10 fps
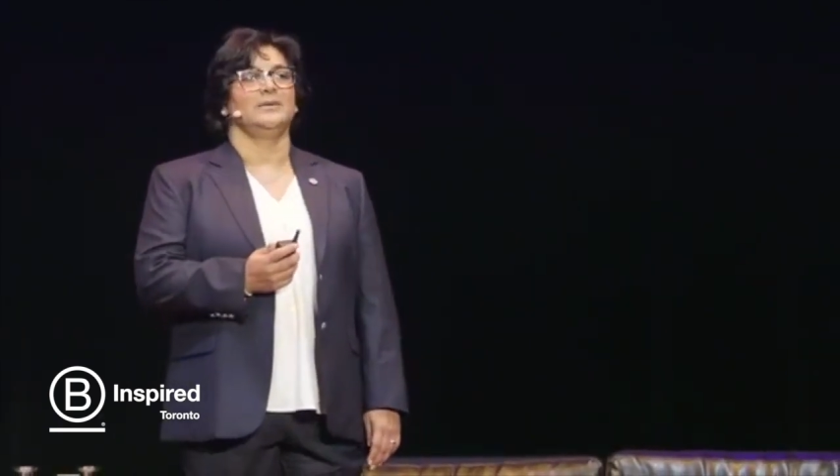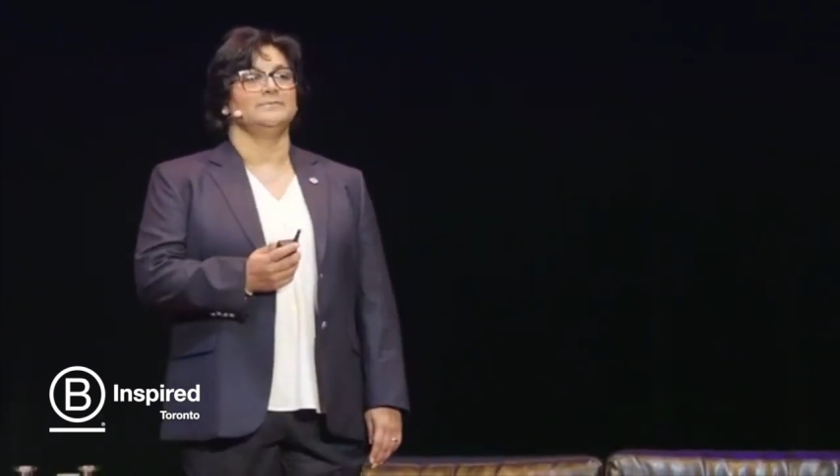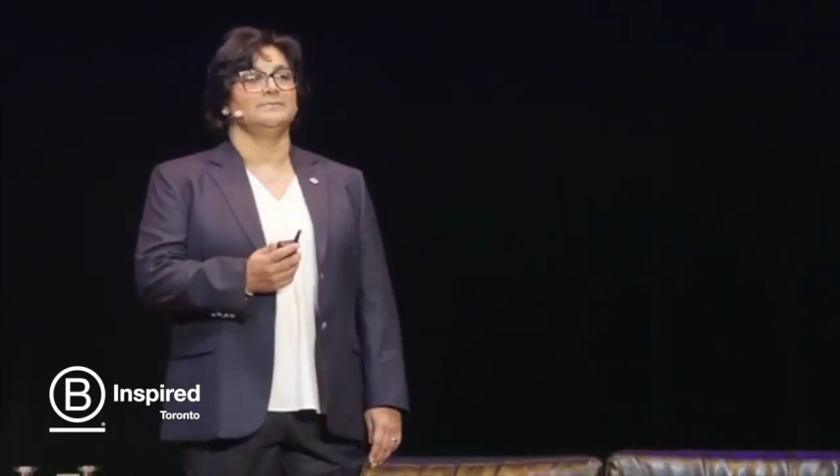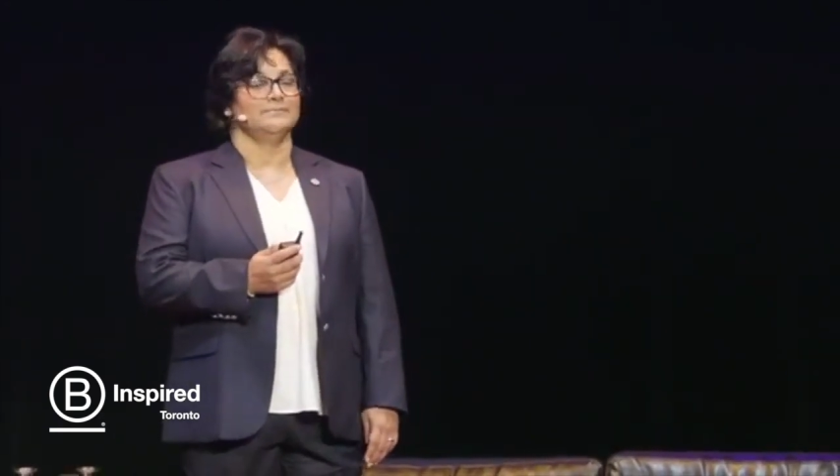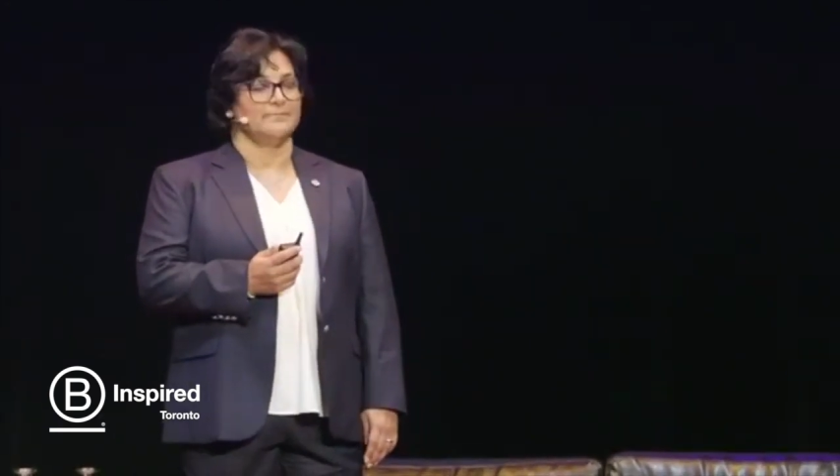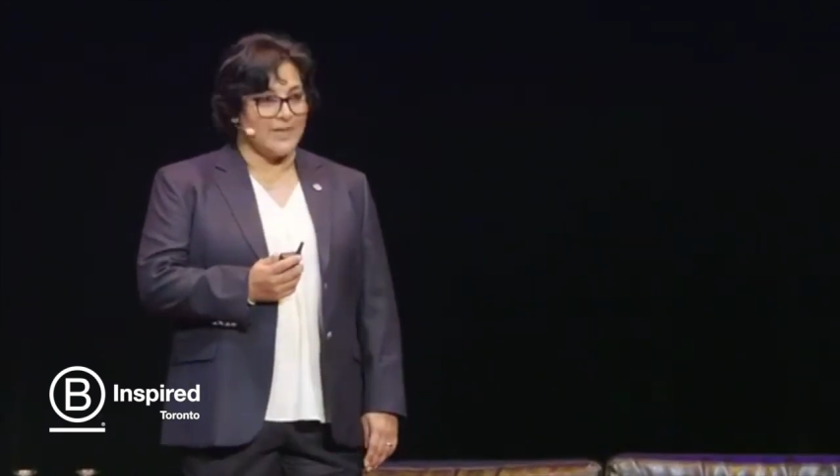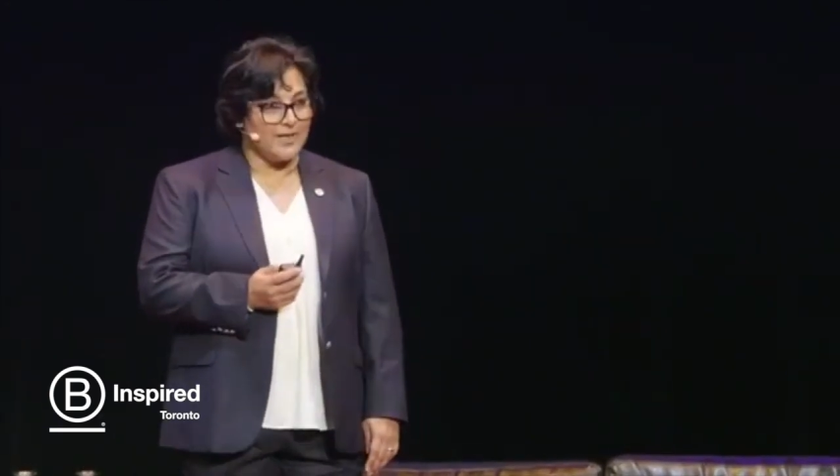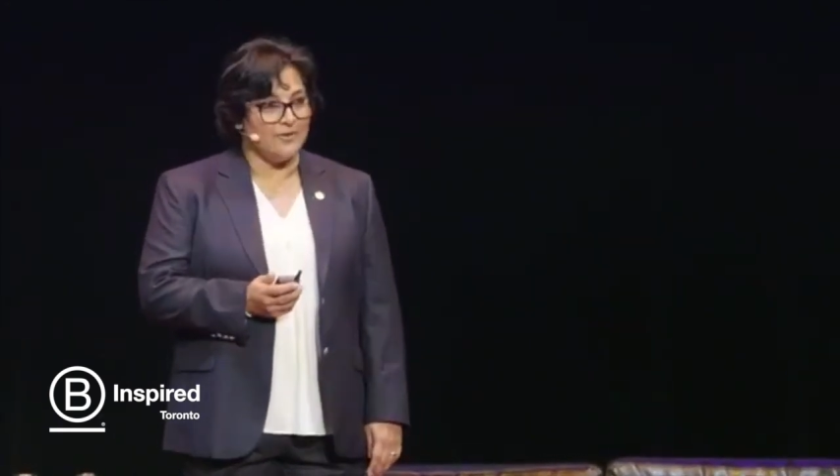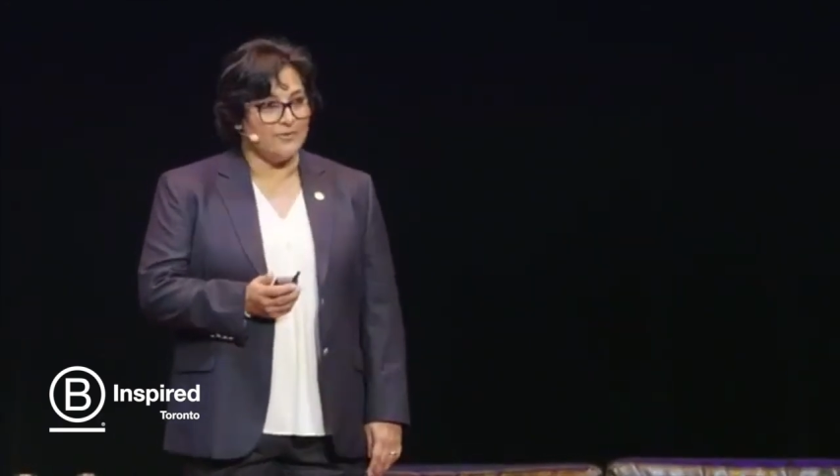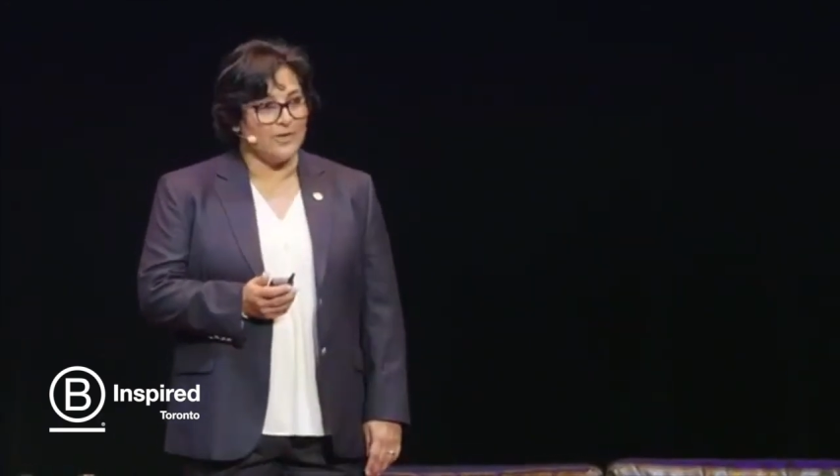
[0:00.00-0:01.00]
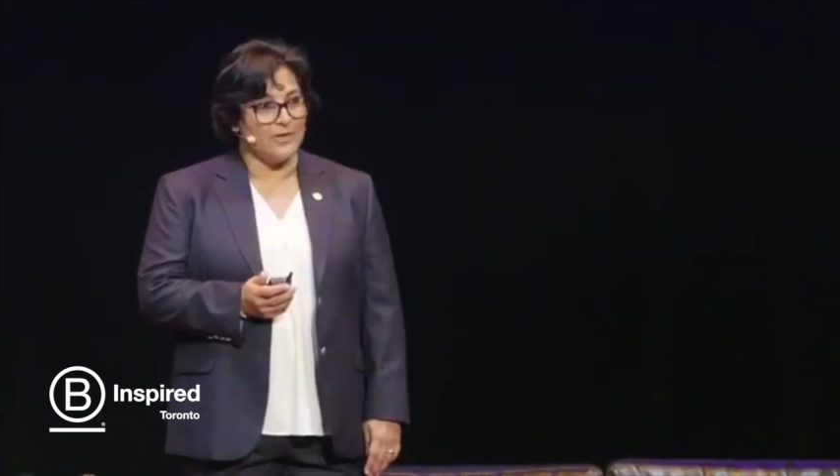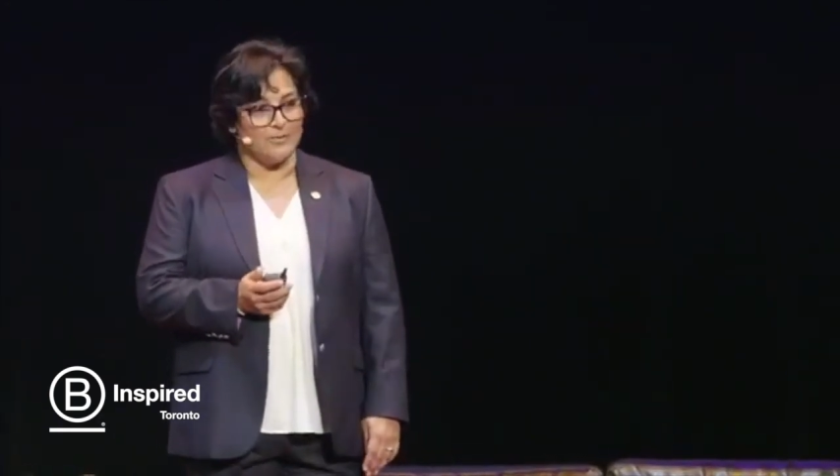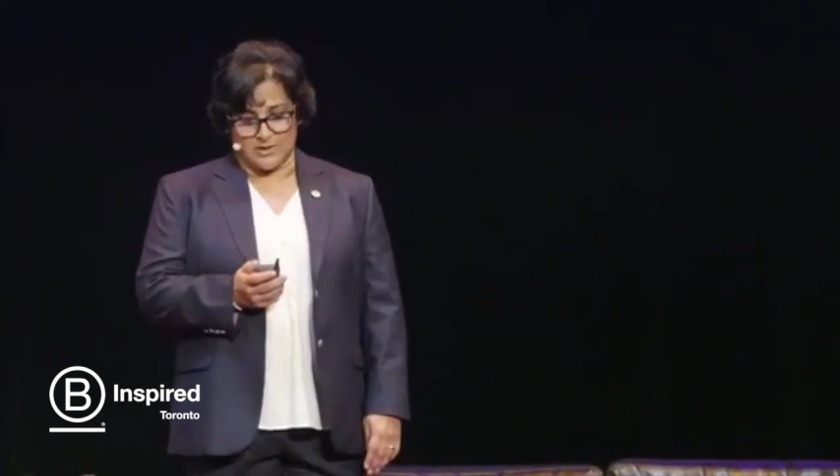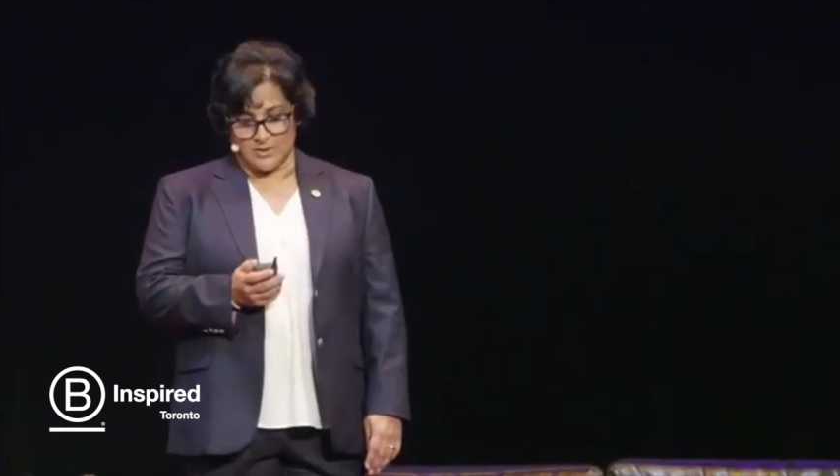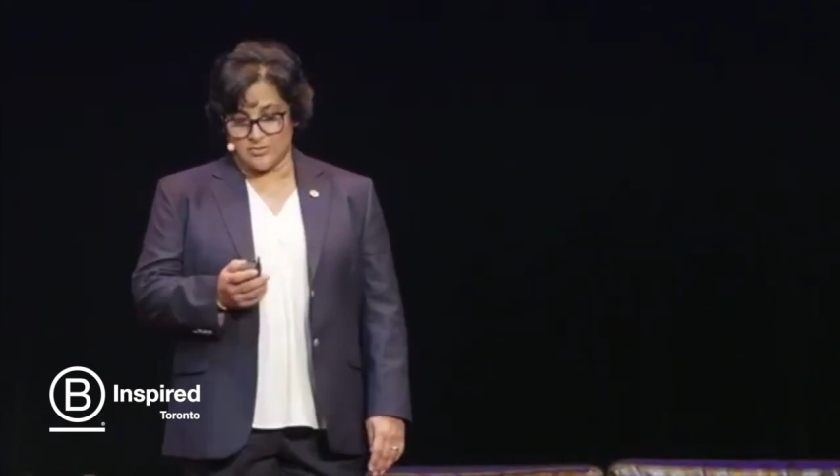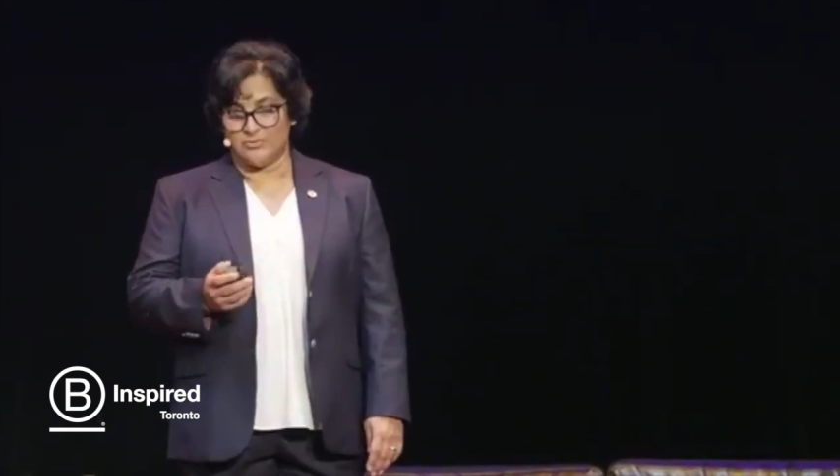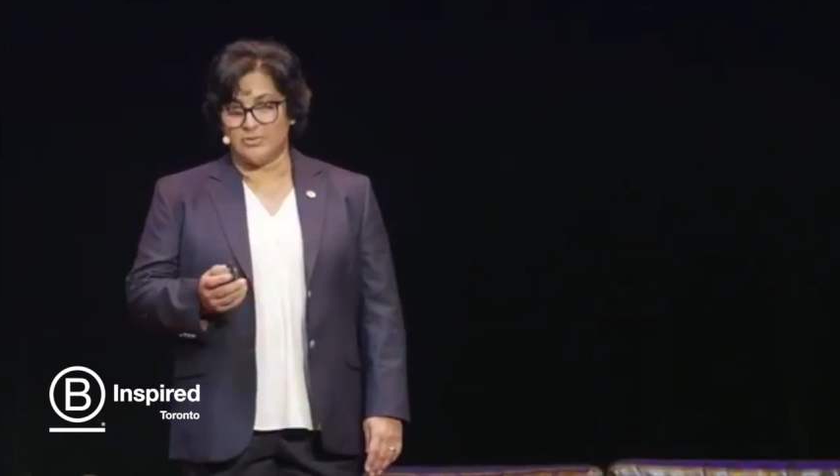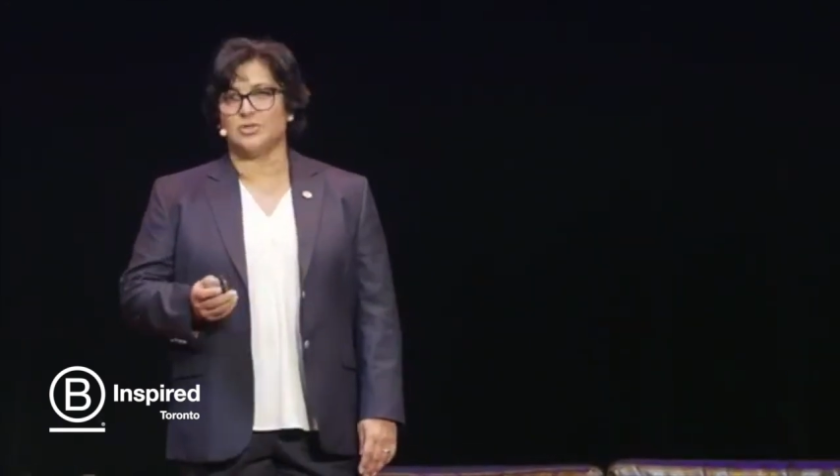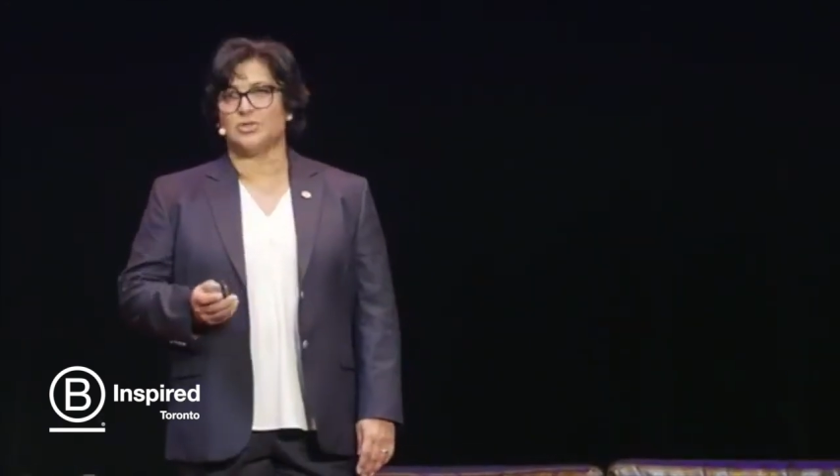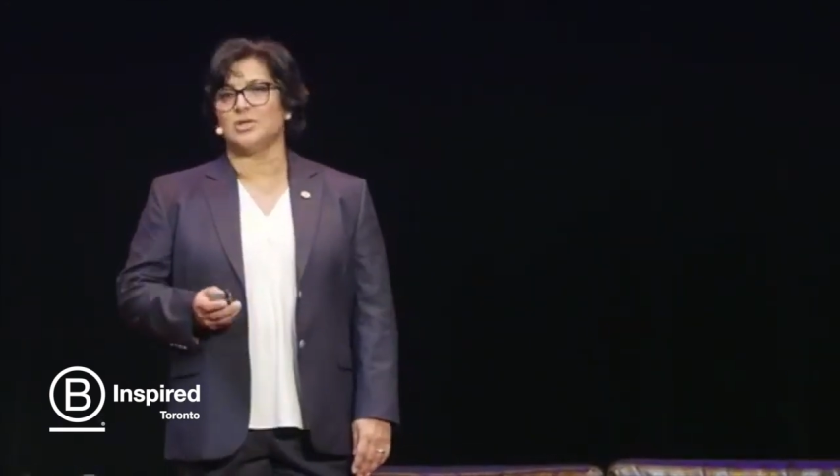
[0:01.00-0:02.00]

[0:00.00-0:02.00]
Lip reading: Thank you very much. Roshan,